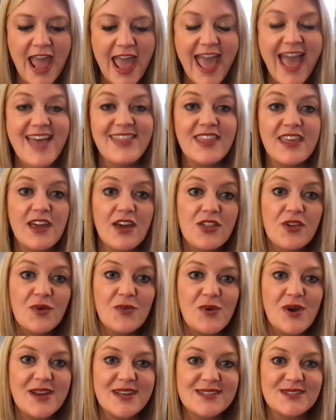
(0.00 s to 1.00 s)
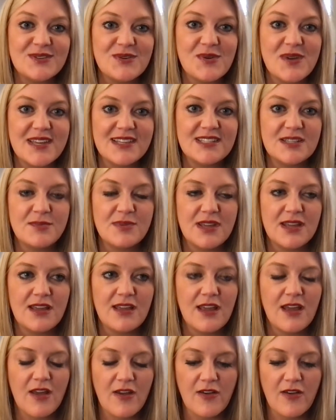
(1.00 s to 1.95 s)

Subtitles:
And the other one is going to be